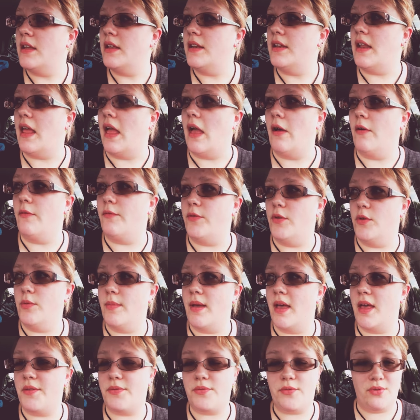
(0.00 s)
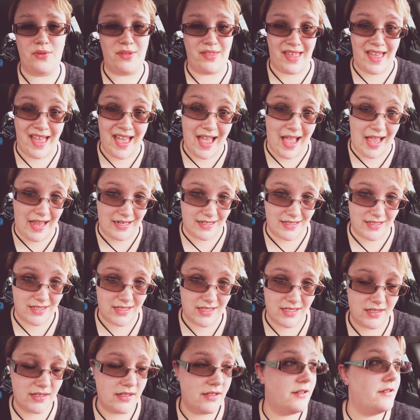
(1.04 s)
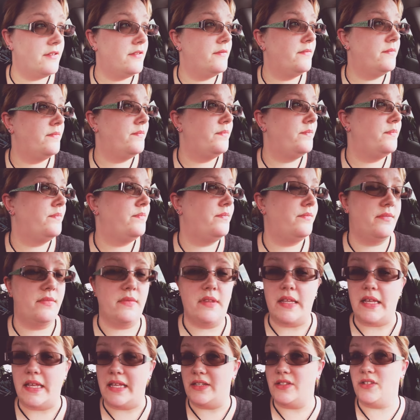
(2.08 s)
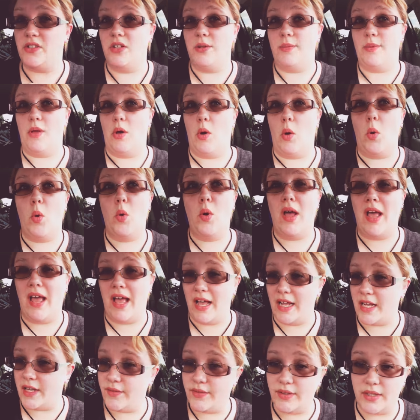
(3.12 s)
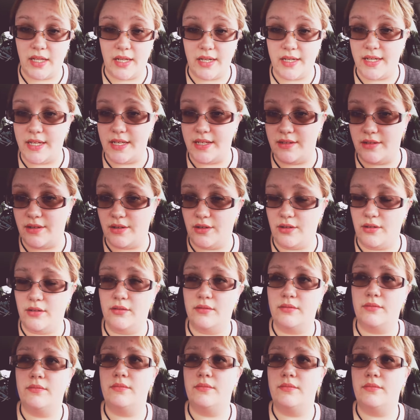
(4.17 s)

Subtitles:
Now, if you master that, it's going to be a whole heck of a lot easier.